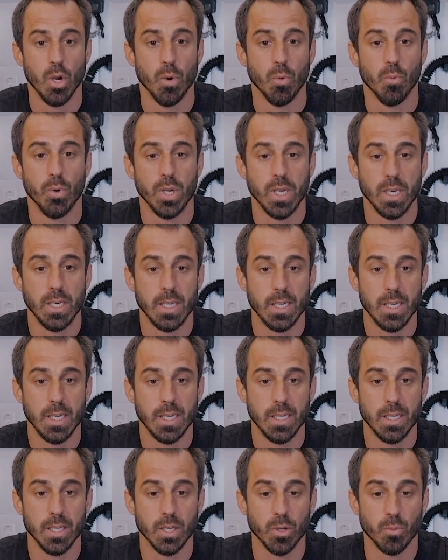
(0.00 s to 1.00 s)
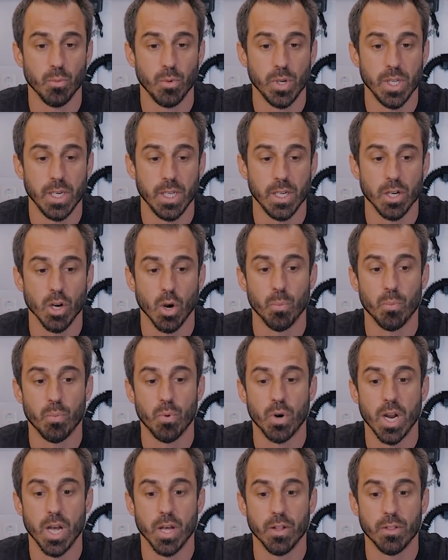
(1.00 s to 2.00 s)
we need our
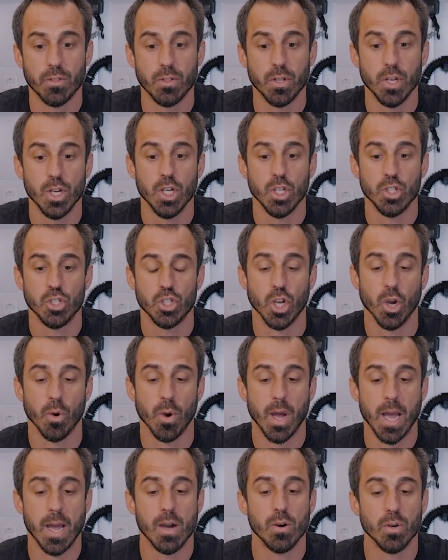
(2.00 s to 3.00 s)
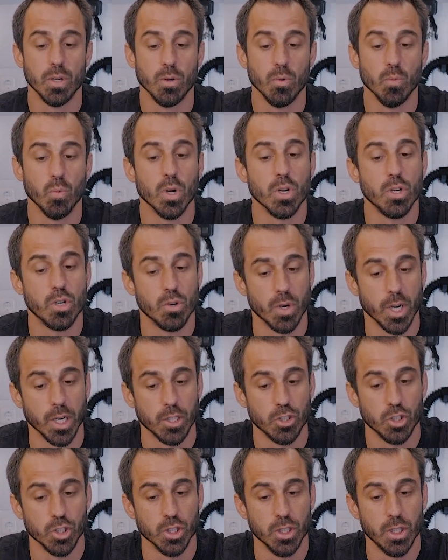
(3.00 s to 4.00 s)
breath to go out in one
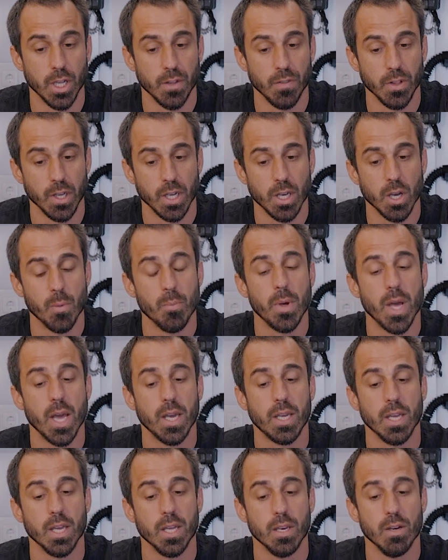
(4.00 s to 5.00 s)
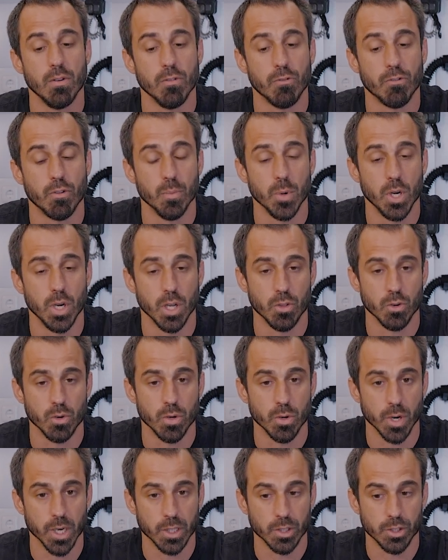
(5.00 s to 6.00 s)
direction and then come back in from another
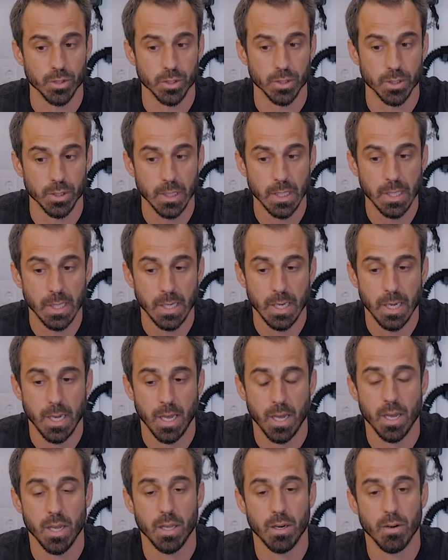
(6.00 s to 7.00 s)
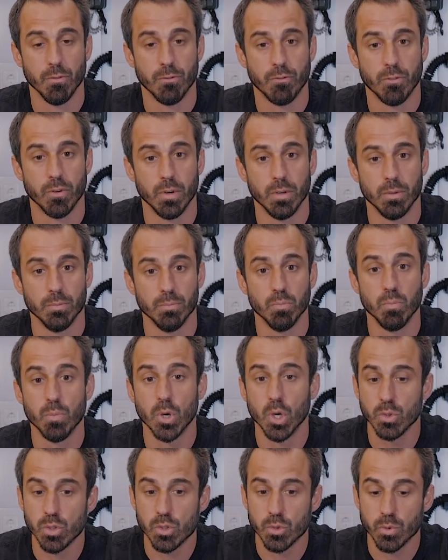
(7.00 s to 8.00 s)
direction. And for
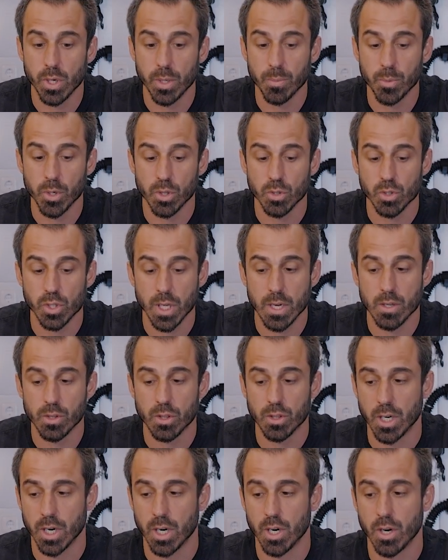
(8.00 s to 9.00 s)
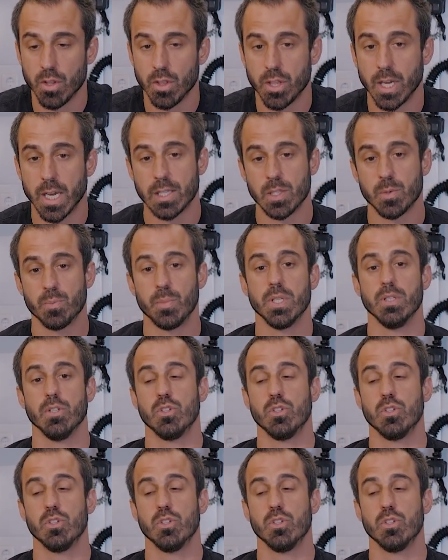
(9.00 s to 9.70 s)
most rebreathers out there, that's been